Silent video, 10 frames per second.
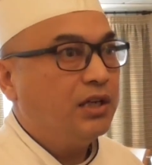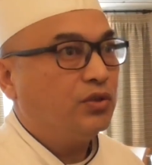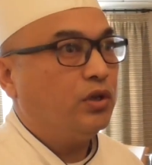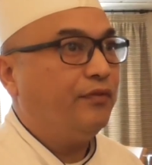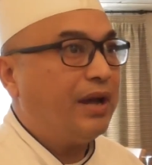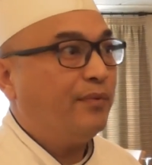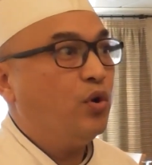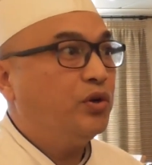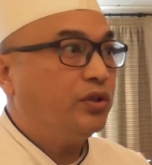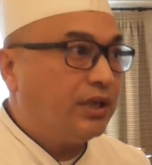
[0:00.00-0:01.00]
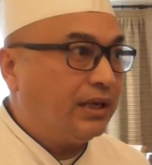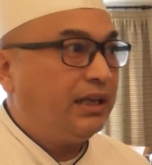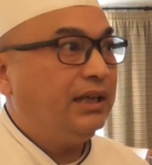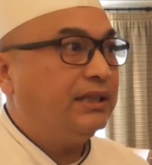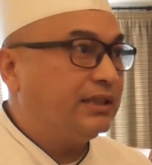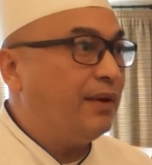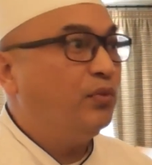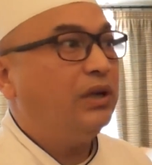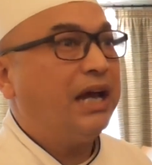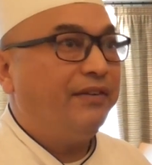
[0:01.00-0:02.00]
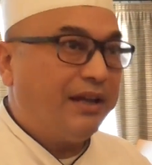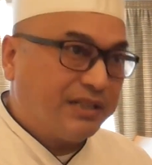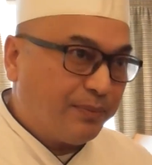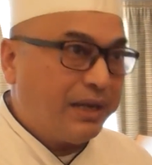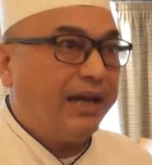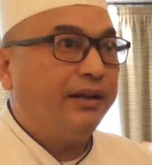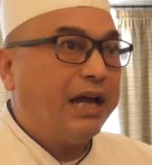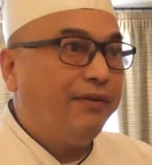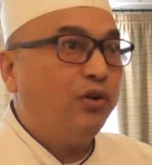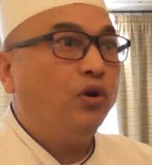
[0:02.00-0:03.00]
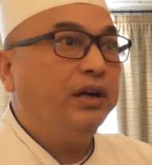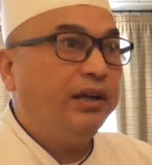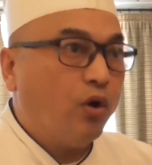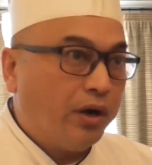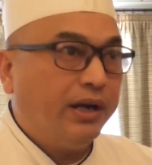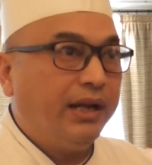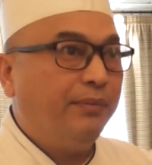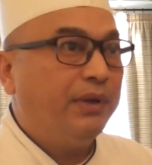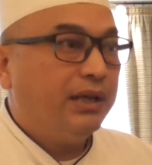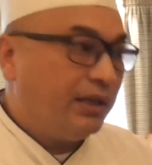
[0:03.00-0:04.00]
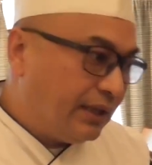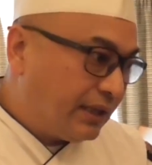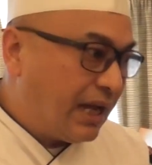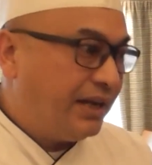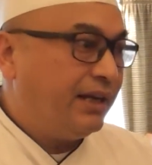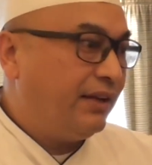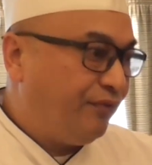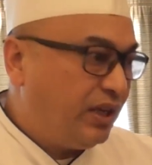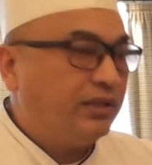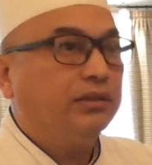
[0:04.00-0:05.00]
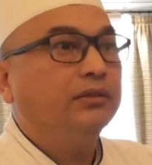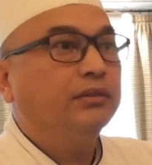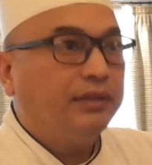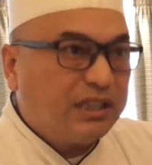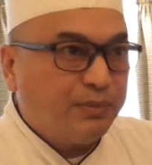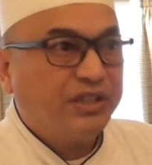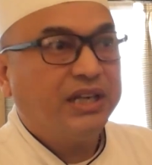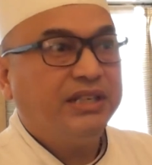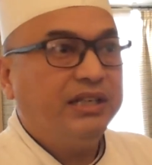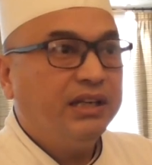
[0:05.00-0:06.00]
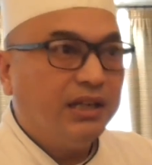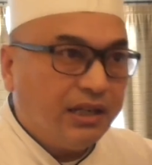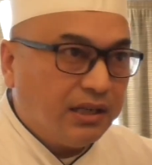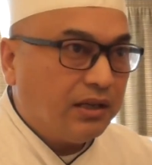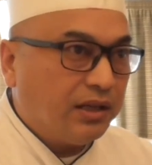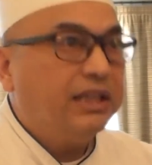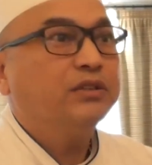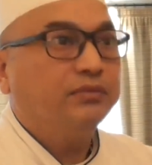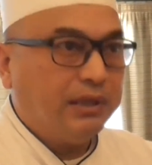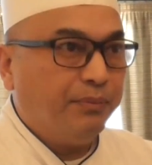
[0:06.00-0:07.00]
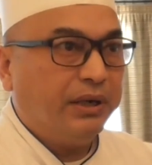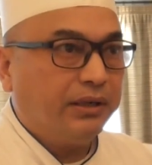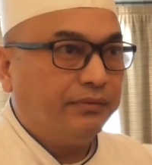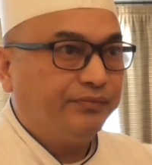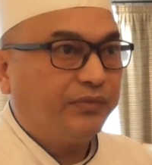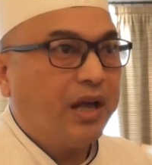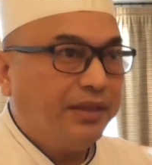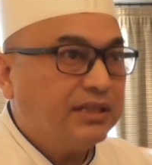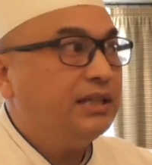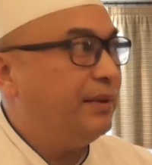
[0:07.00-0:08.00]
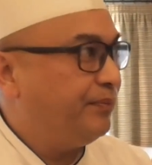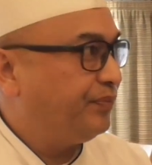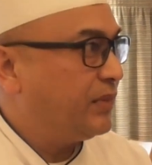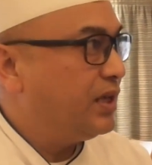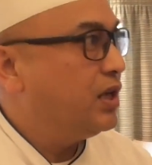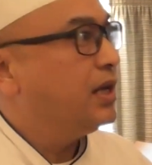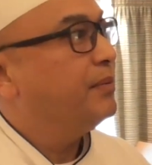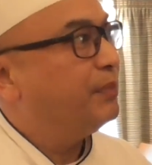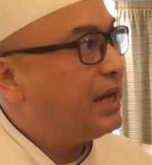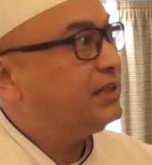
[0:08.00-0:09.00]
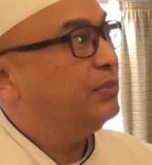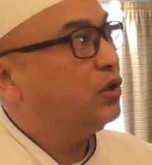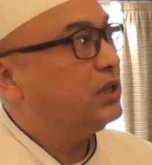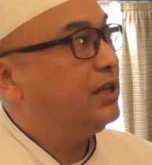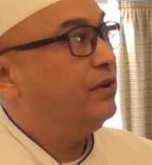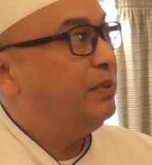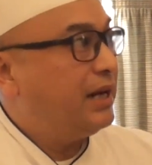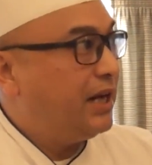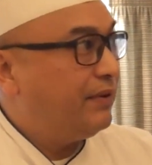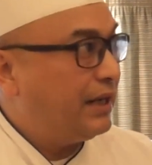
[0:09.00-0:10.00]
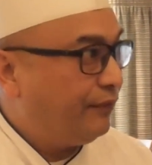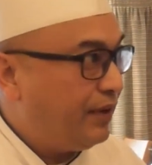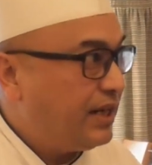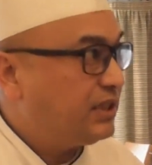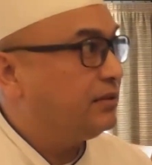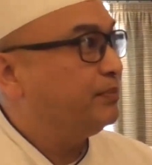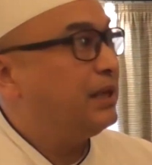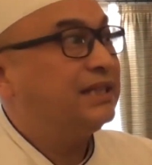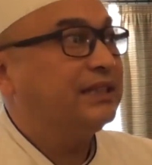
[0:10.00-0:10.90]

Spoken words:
So if I'm going to Turkey, Istanbul, I will have supplier, I will already order him that I need a fish, this much kg, this number, this name. Plus, because he will be ready with that fish, plus a